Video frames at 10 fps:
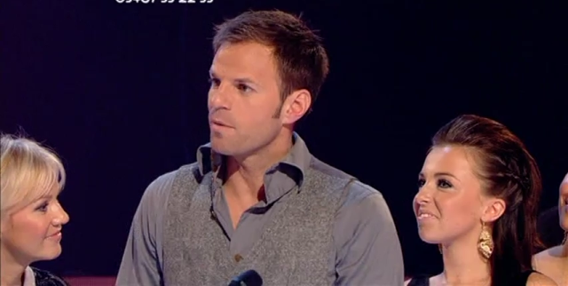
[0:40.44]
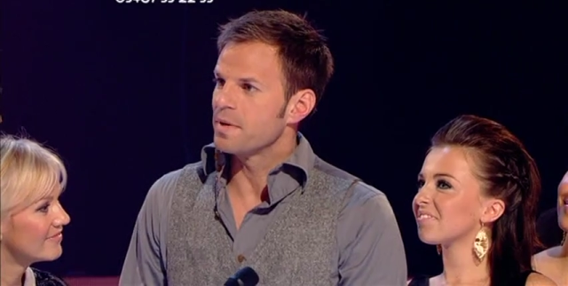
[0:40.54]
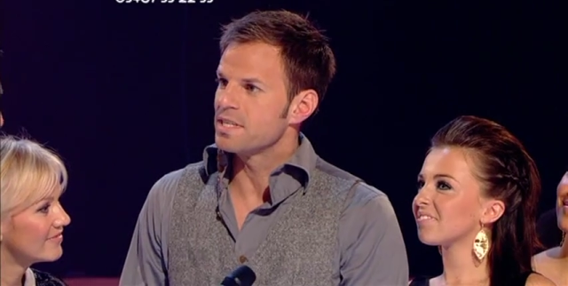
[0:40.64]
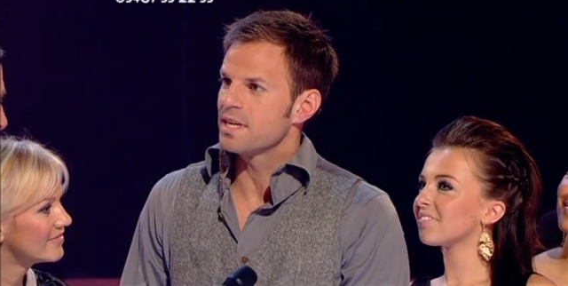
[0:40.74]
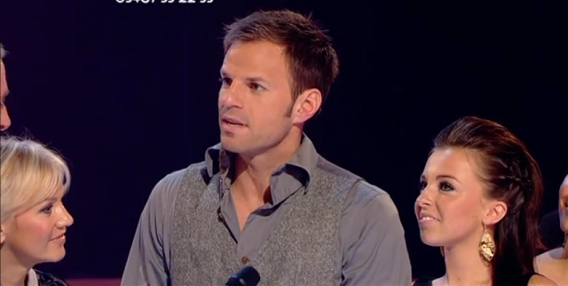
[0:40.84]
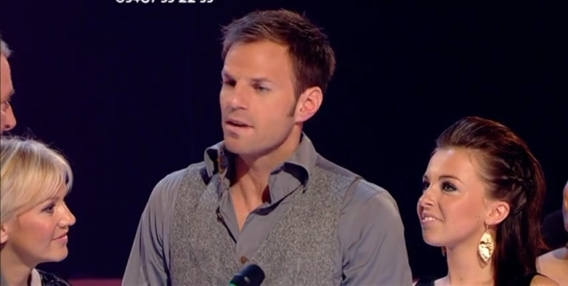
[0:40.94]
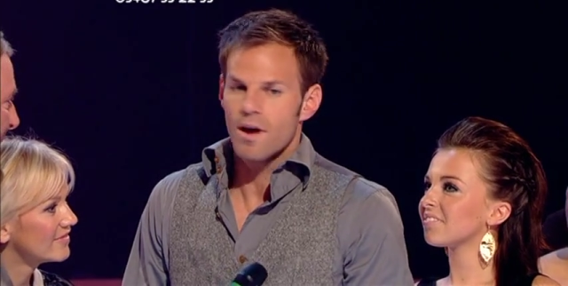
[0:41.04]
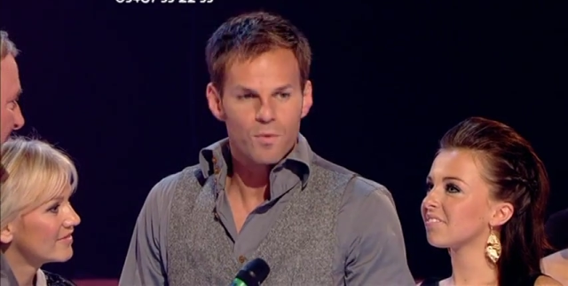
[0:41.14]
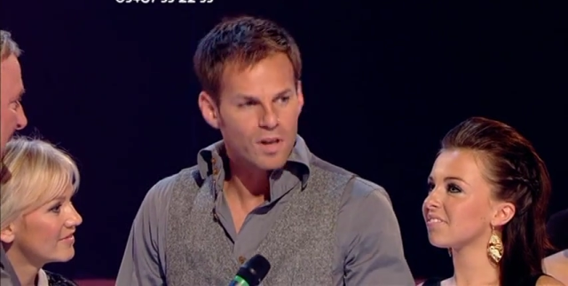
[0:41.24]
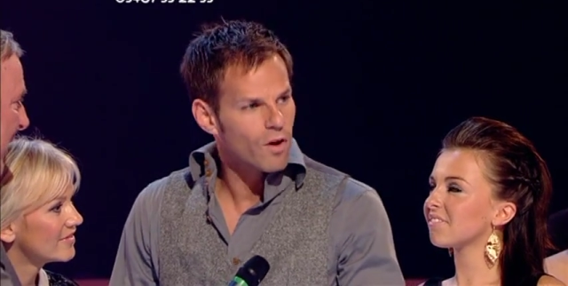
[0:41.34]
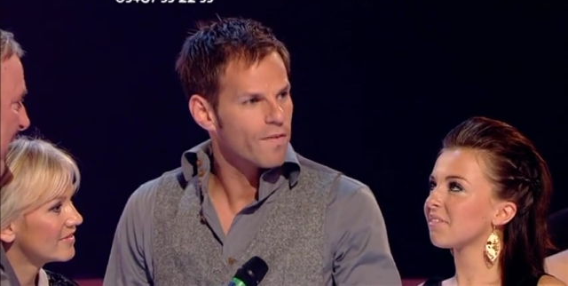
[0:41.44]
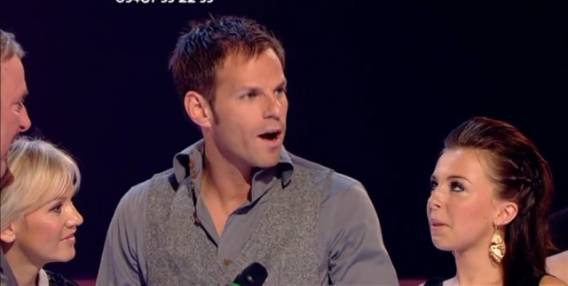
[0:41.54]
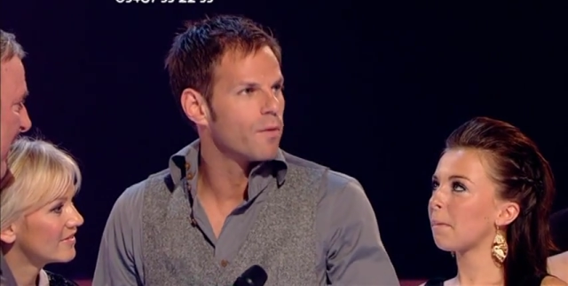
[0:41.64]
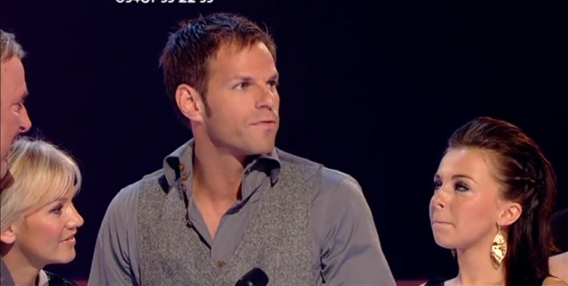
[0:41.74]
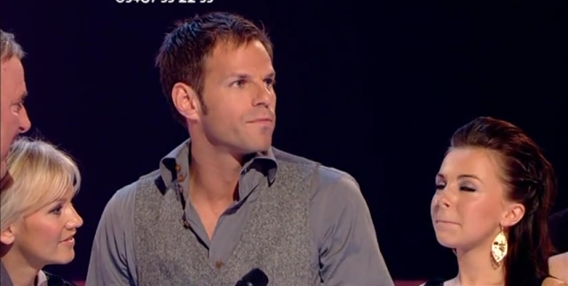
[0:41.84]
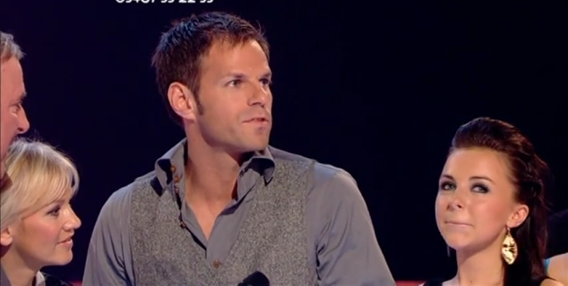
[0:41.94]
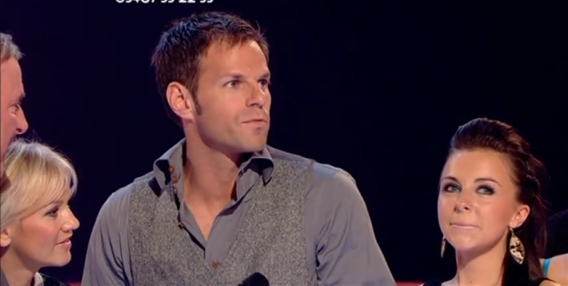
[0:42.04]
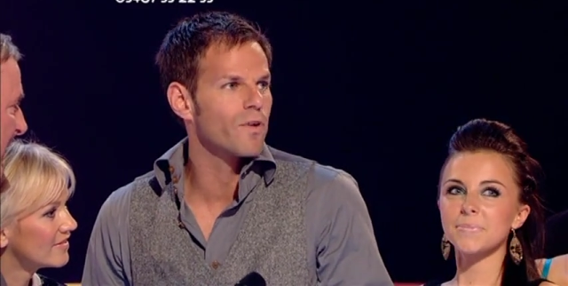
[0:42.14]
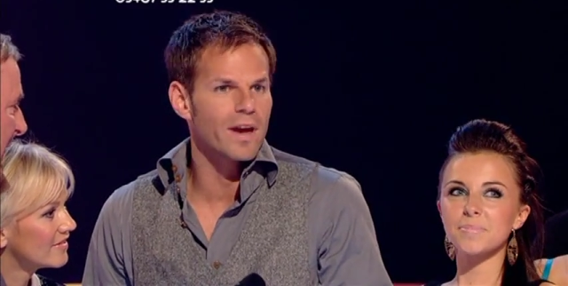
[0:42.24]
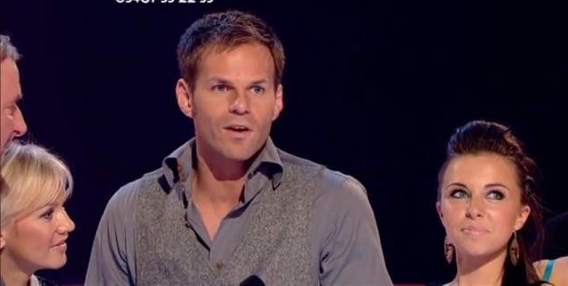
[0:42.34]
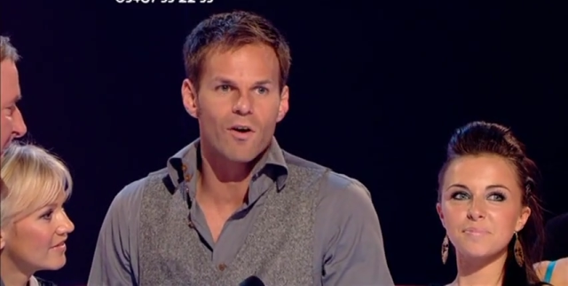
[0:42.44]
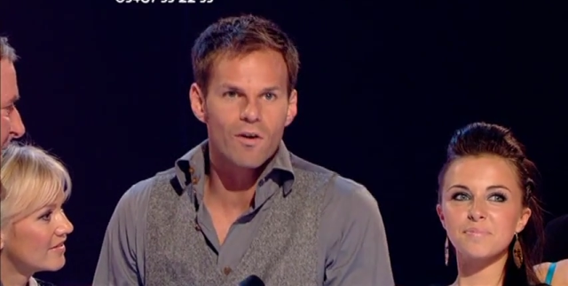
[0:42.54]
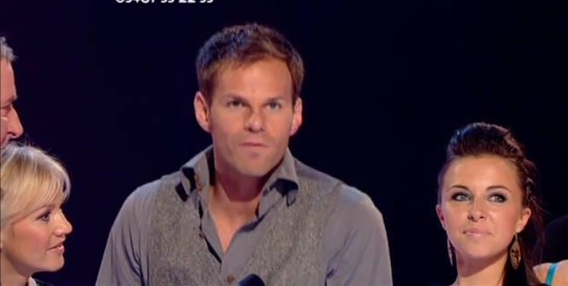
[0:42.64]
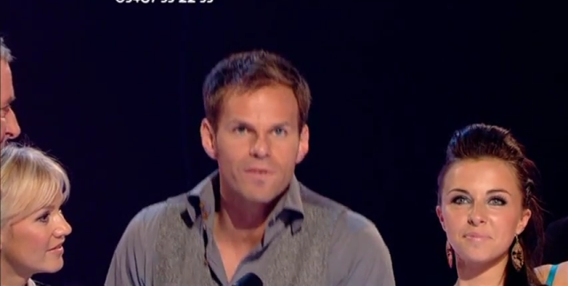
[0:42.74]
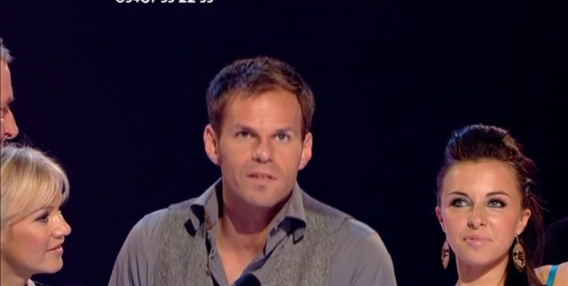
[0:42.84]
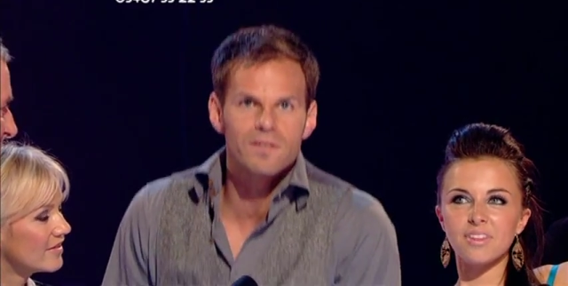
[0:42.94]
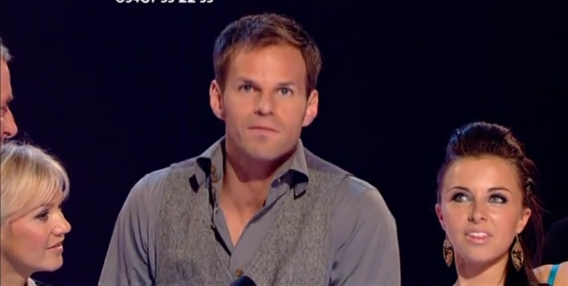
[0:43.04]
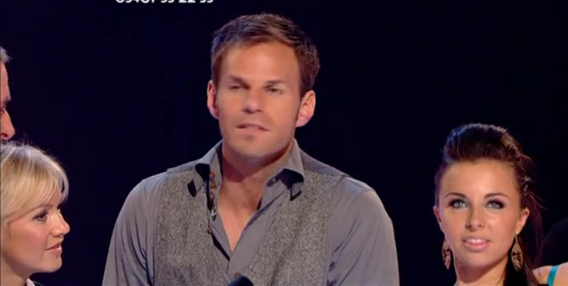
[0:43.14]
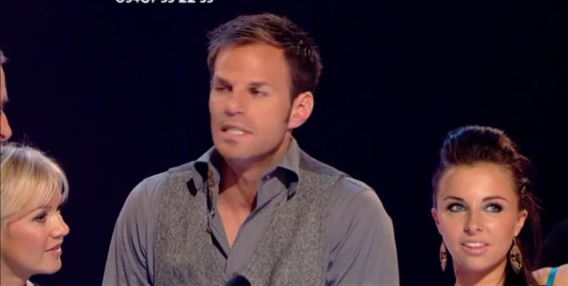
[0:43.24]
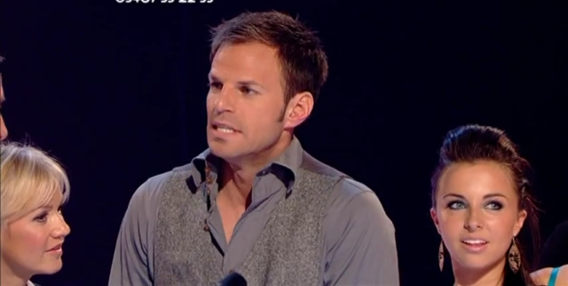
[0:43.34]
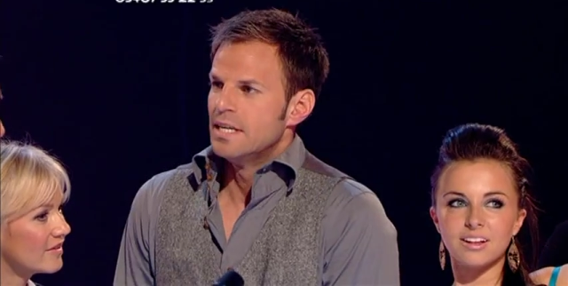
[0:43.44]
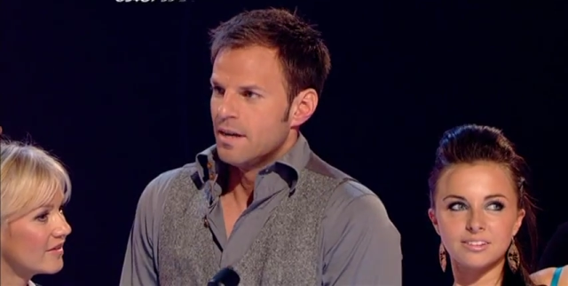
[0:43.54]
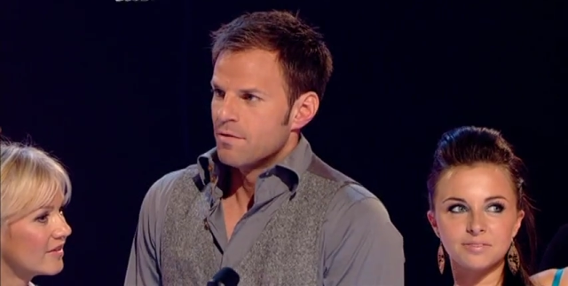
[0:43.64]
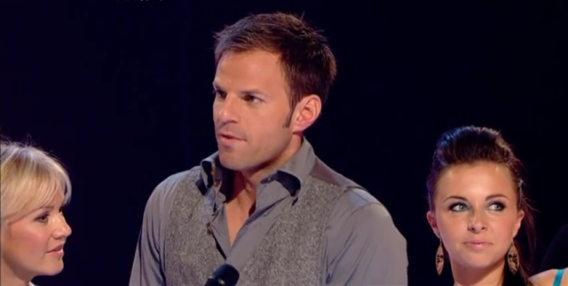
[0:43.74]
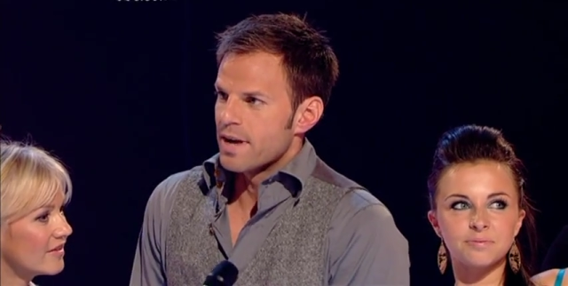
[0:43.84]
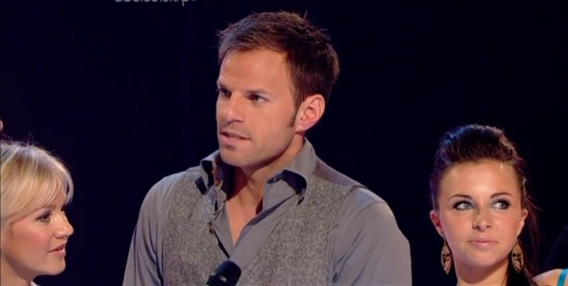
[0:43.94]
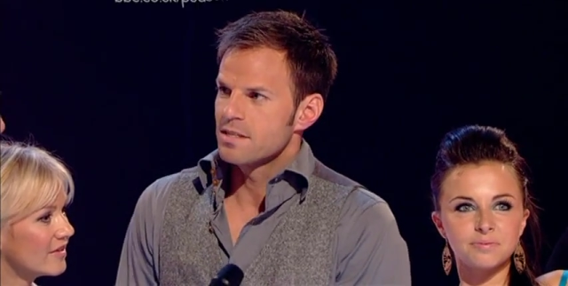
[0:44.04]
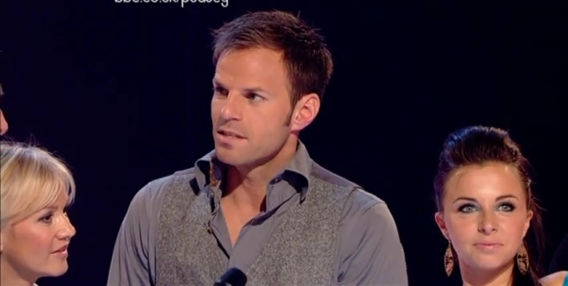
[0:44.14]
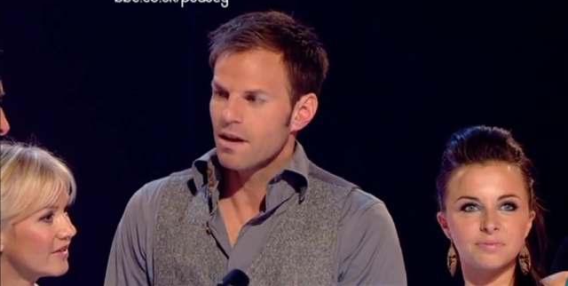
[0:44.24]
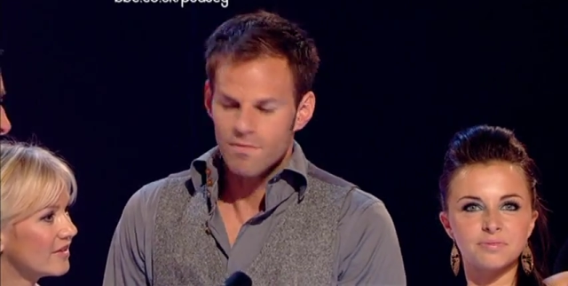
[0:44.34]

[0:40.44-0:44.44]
Speaker 1: busy and uh, with a lot of help from some great choreographers and friends but, and stuff,